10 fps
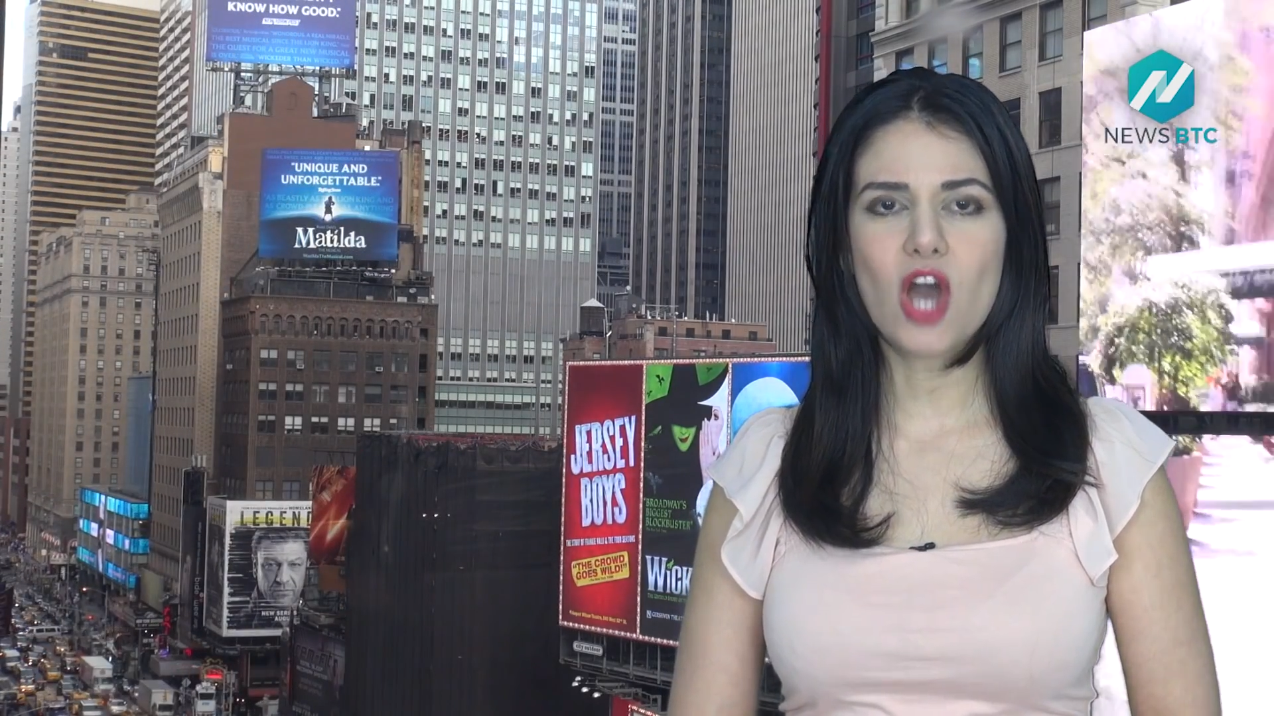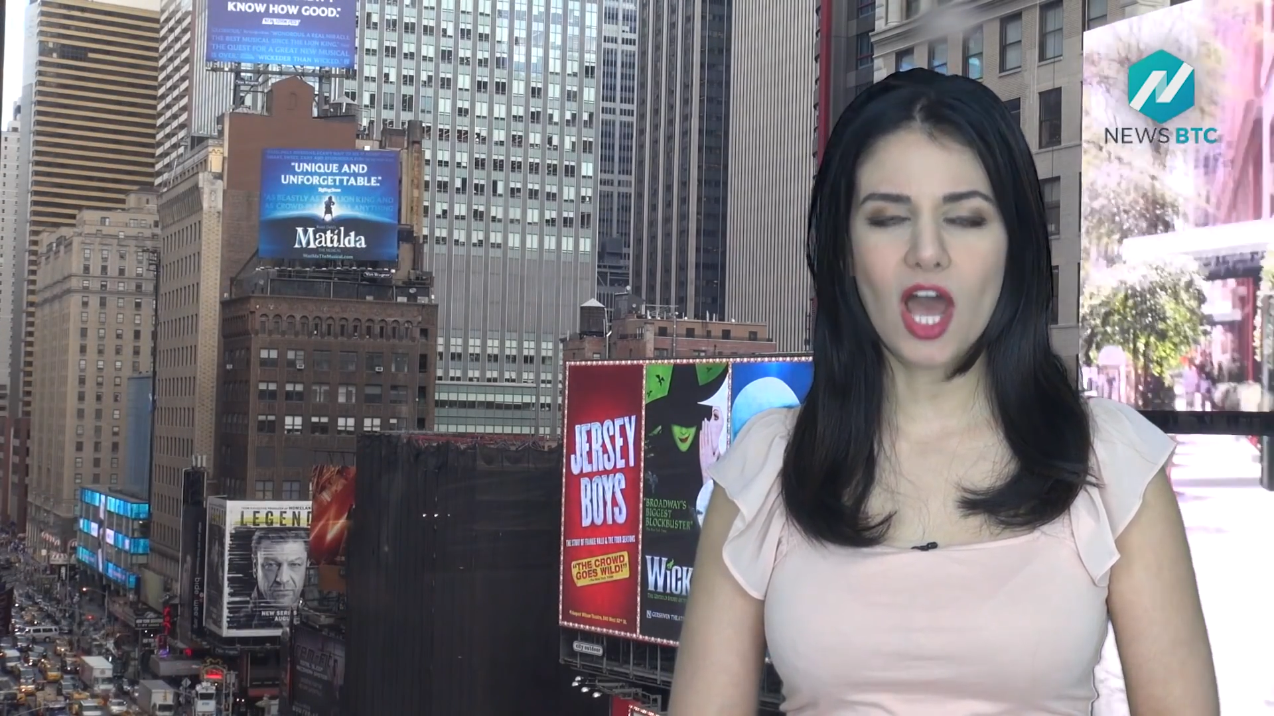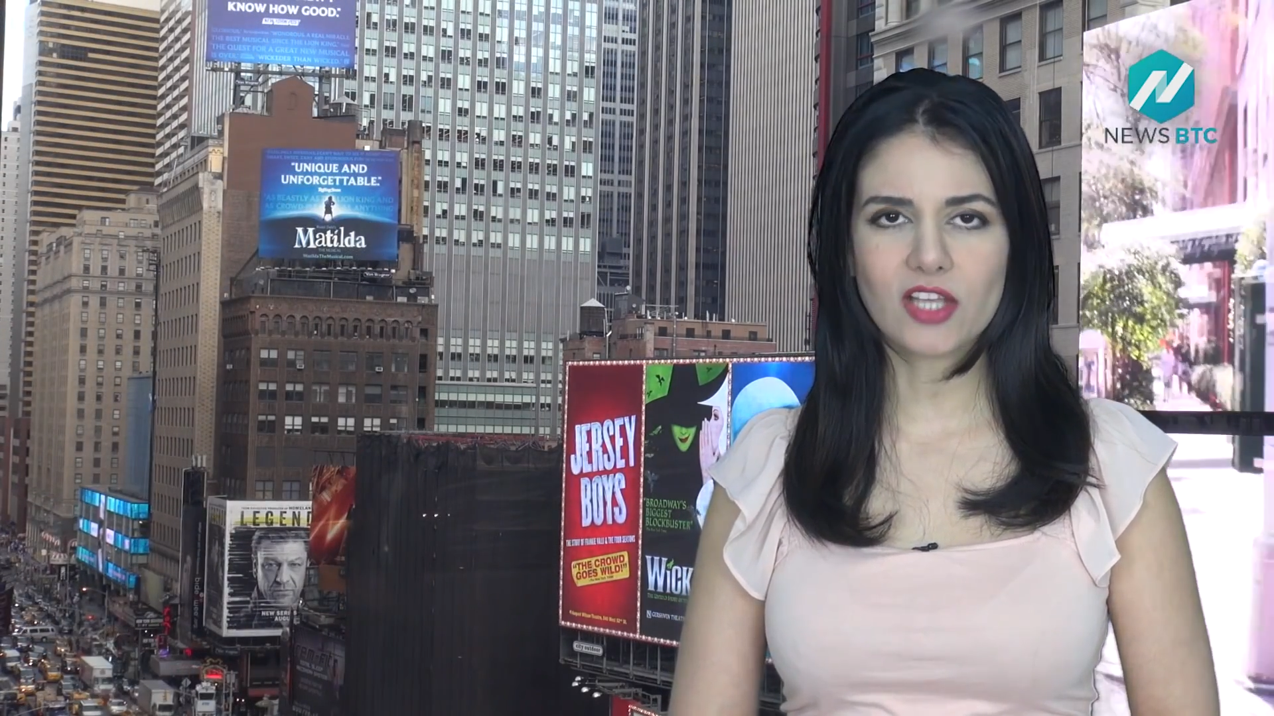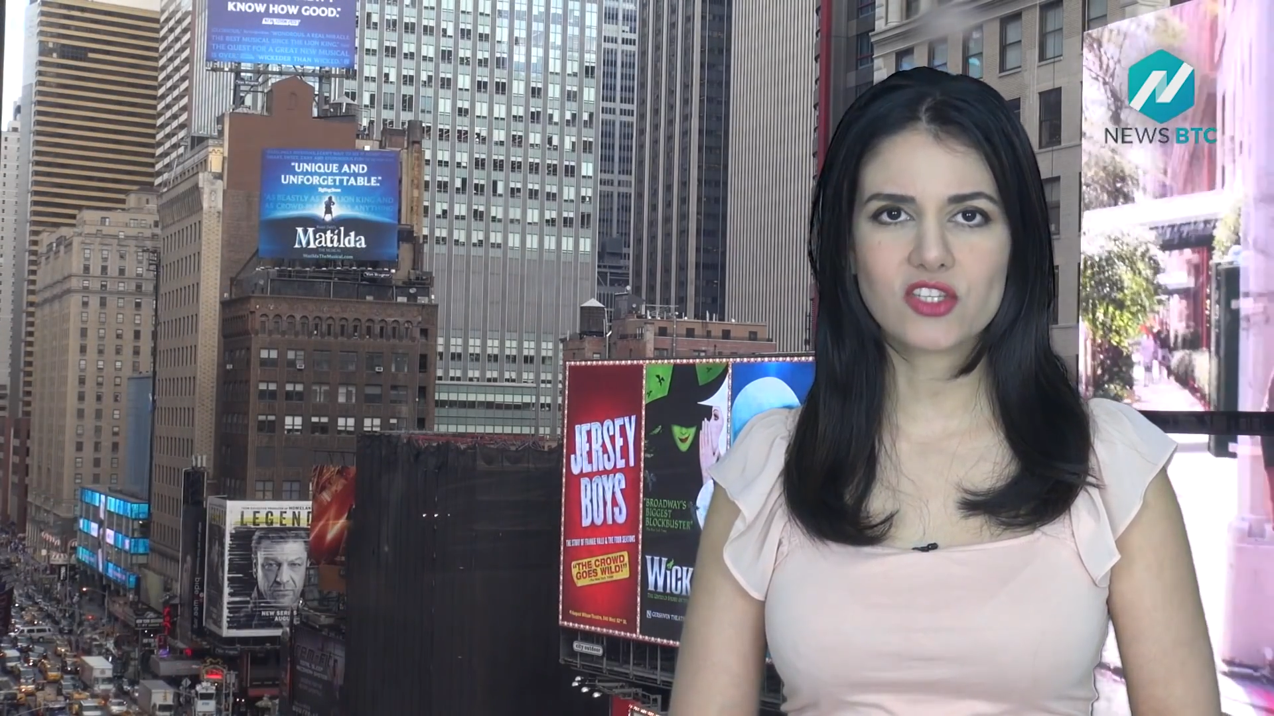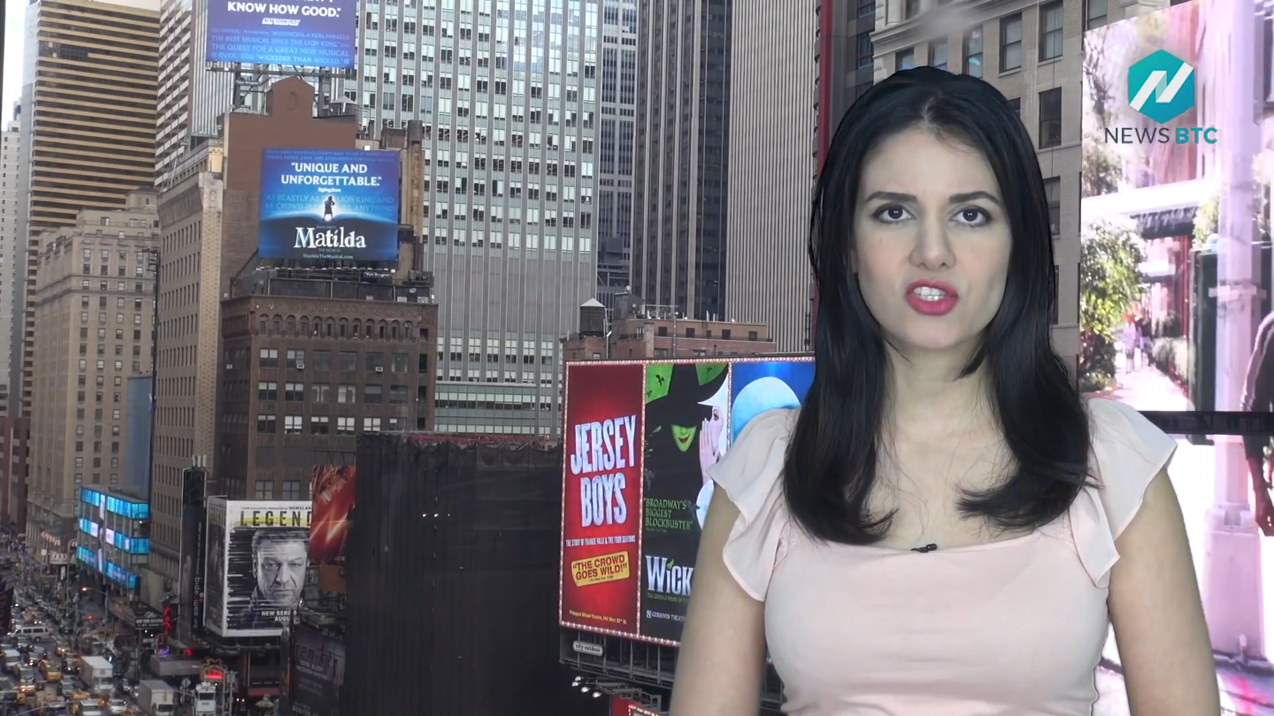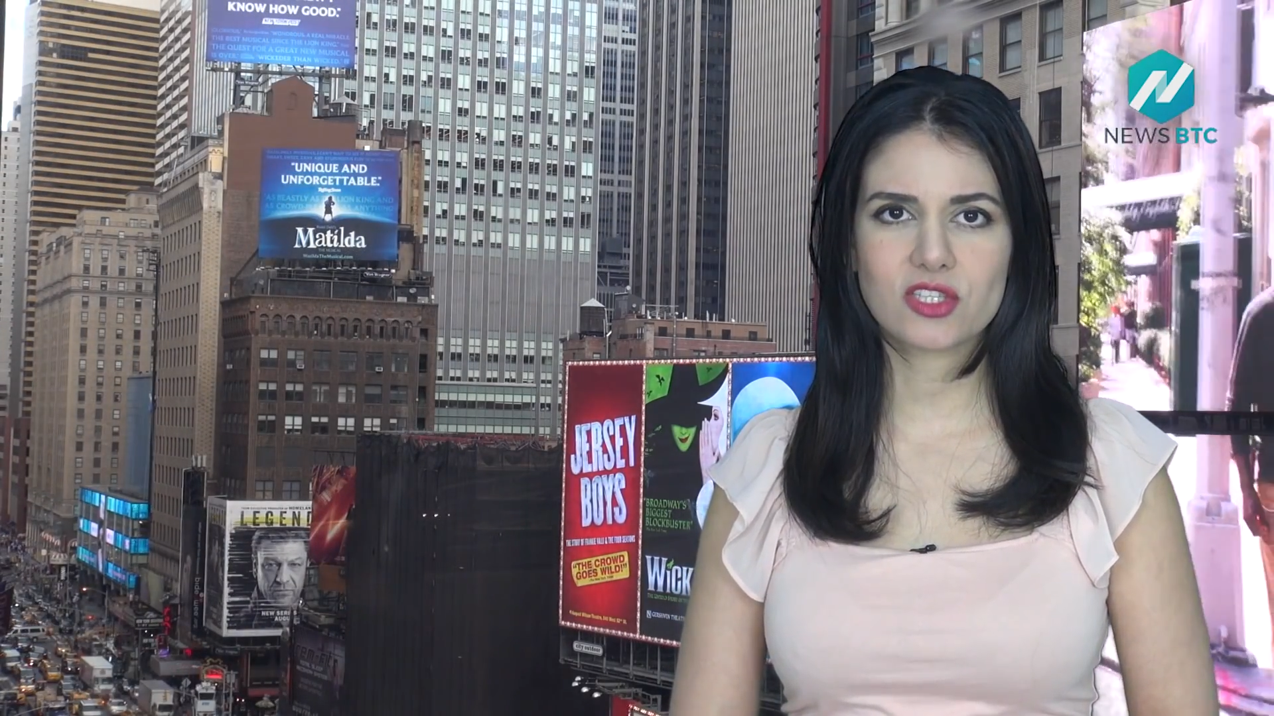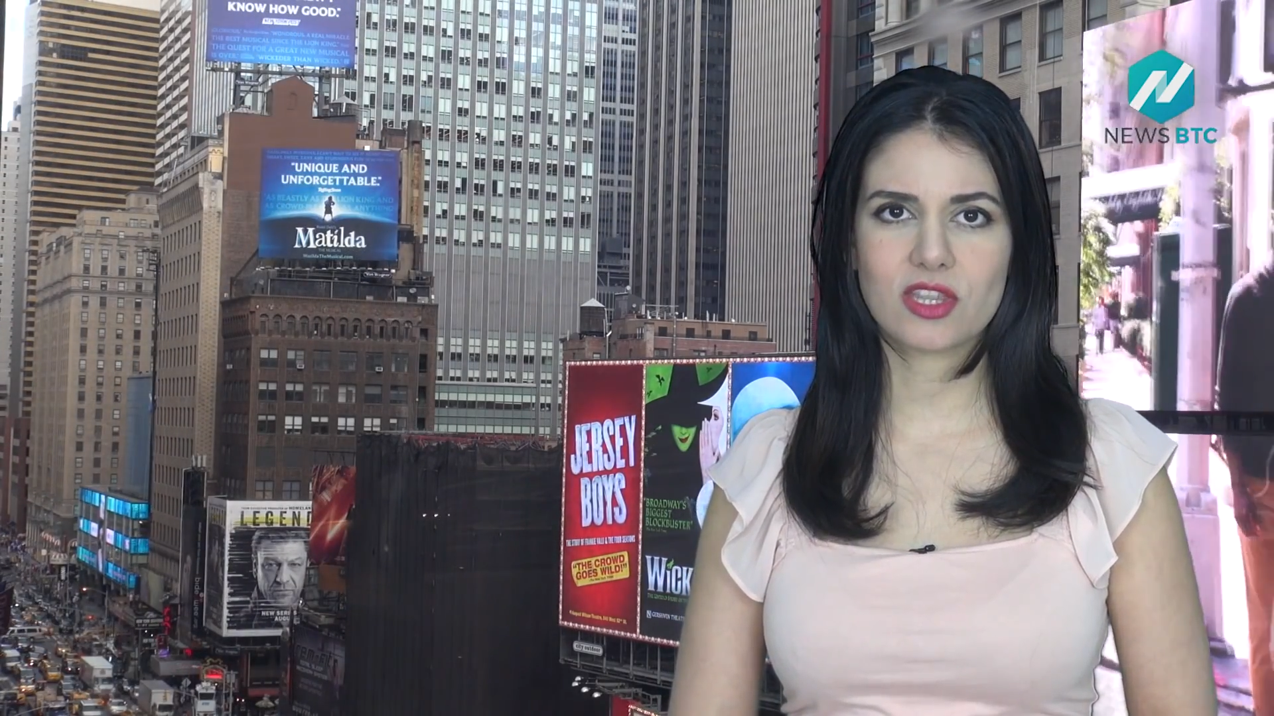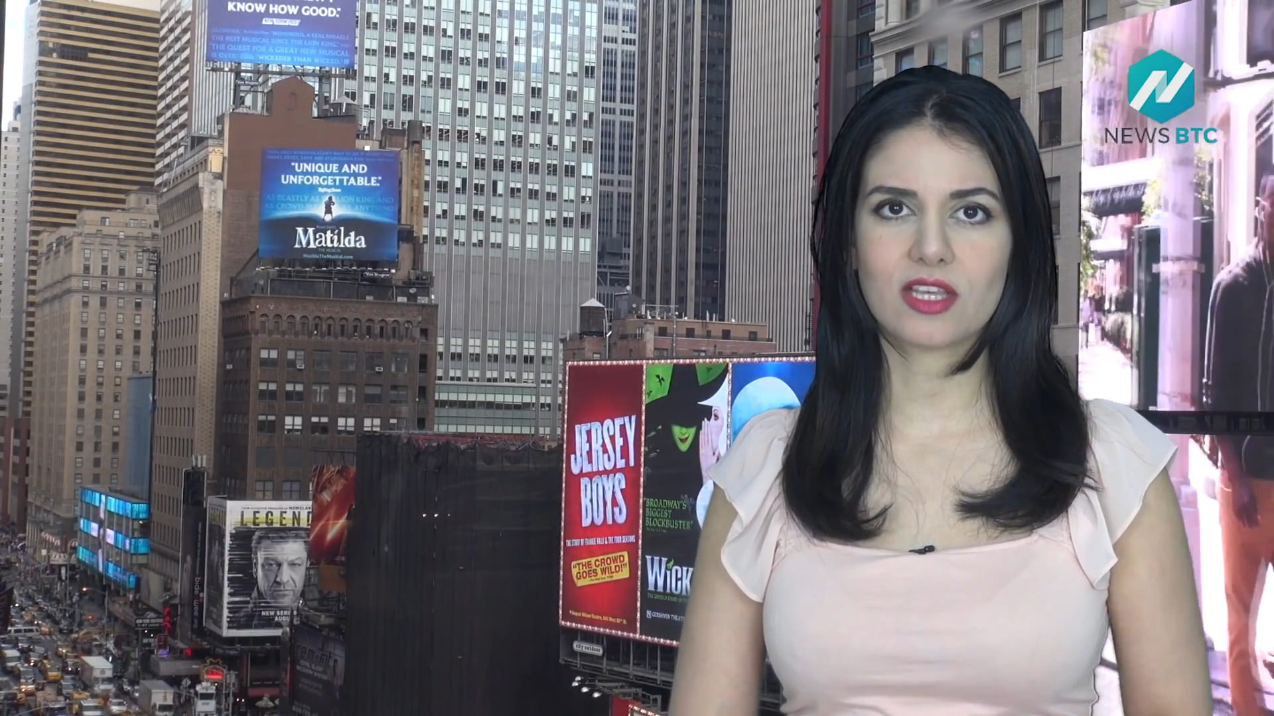touched